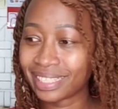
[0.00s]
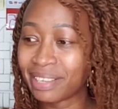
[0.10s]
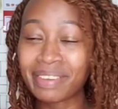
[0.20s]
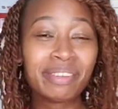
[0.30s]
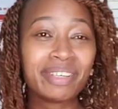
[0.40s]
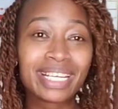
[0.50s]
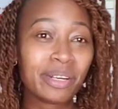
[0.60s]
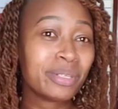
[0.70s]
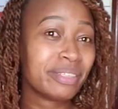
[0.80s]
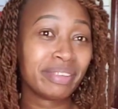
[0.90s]
in fact I
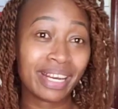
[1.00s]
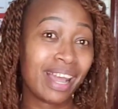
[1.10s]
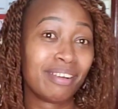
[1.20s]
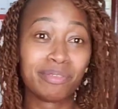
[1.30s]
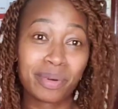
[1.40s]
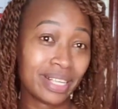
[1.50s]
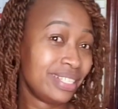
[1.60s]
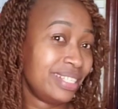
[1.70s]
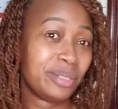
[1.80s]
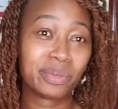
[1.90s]
don't even have
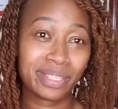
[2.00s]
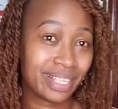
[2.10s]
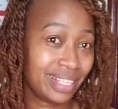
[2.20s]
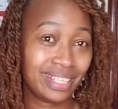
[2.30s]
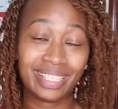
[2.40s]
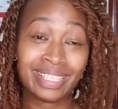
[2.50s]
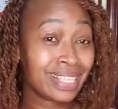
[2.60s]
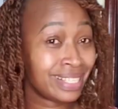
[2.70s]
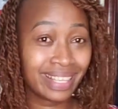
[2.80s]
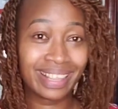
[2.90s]
words to say.
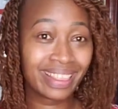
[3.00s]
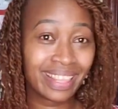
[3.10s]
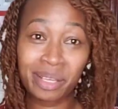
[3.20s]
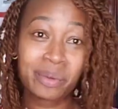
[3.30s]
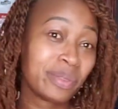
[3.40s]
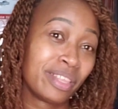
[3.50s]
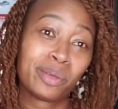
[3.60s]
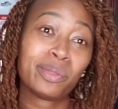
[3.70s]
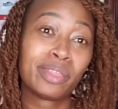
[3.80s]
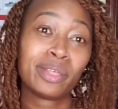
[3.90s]
Just thank you,
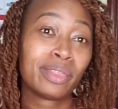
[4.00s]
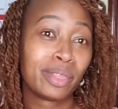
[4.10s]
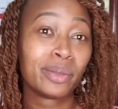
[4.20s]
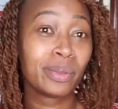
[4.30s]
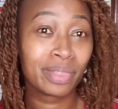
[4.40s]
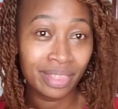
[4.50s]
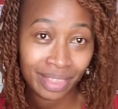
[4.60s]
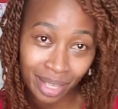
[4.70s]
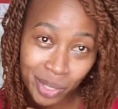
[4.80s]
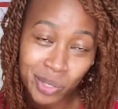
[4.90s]
thank you, thank you, thank you,
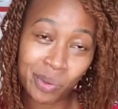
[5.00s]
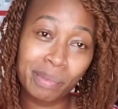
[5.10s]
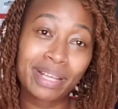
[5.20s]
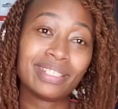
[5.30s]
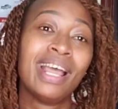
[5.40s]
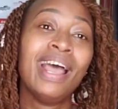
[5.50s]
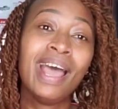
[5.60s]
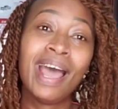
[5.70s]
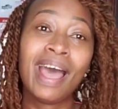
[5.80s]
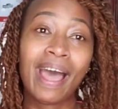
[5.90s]
thank you so much.
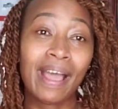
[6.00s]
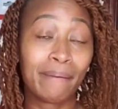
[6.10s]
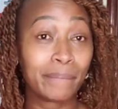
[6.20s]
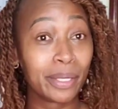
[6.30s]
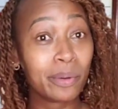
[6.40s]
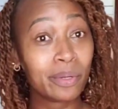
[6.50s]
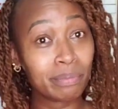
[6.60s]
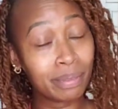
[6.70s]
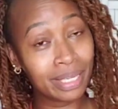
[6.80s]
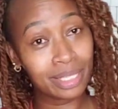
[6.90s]
And may
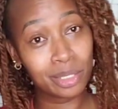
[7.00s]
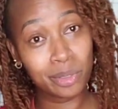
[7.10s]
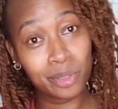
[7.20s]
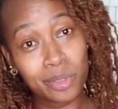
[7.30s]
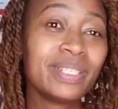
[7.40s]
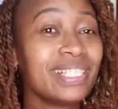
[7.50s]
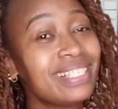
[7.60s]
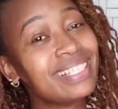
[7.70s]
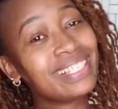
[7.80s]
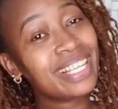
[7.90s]
God bless you. So
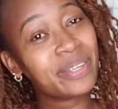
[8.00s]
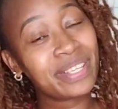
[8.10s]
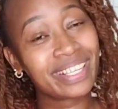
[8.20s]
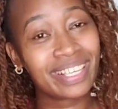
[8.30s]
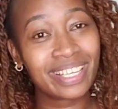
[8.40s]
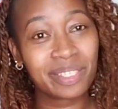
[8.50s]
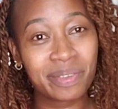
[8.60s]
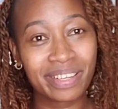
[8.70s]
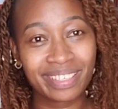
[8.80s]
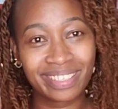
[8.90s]
see you in the next
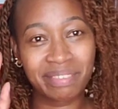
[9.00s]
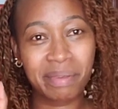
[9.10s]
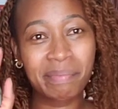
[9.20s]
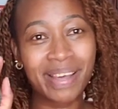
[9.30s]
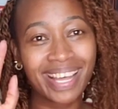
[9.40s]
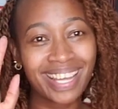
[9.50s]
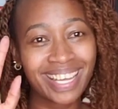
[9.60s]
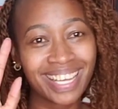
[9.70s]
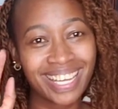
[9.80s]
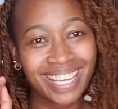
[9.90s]
one. Bye
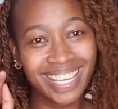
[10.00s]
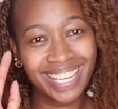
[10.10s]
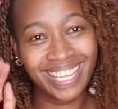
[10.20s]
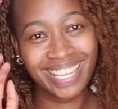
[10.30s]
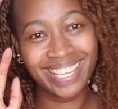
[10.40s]
bye.